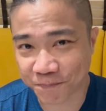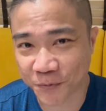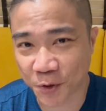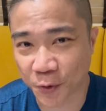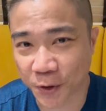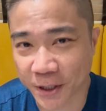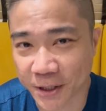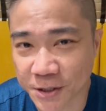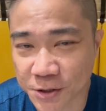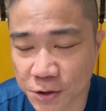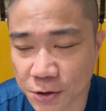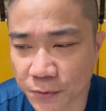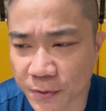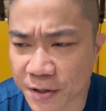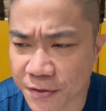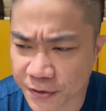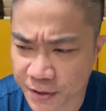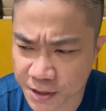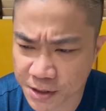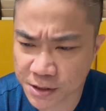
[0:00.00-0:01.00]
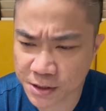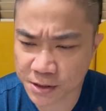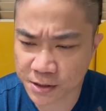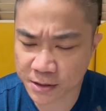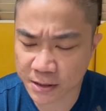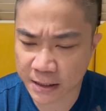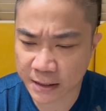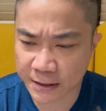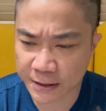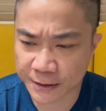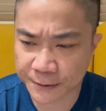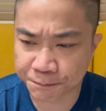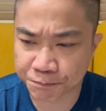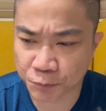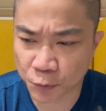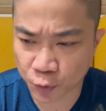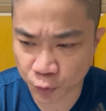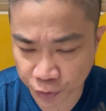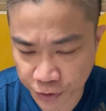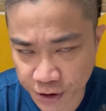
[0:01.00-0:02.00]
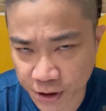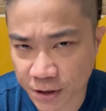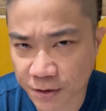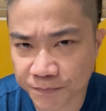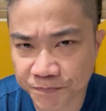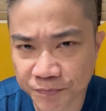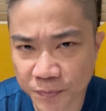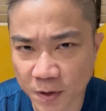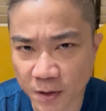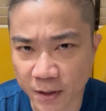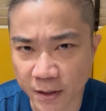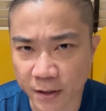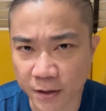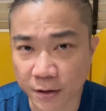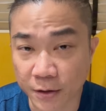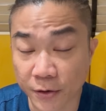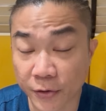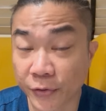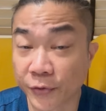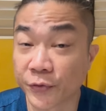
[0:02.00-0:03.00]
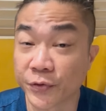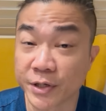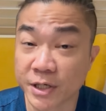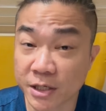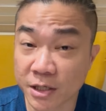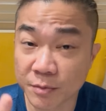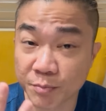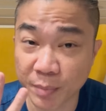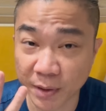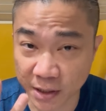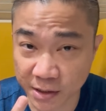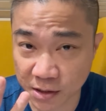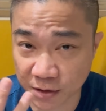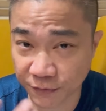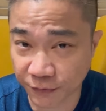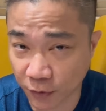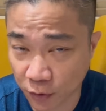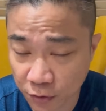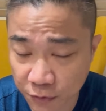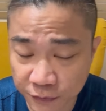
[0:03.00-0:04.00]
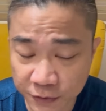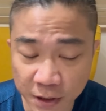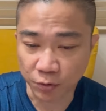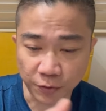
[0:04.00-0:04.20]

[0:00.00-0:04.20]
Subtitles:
Okay, so in this routine, there are 3 billets involved.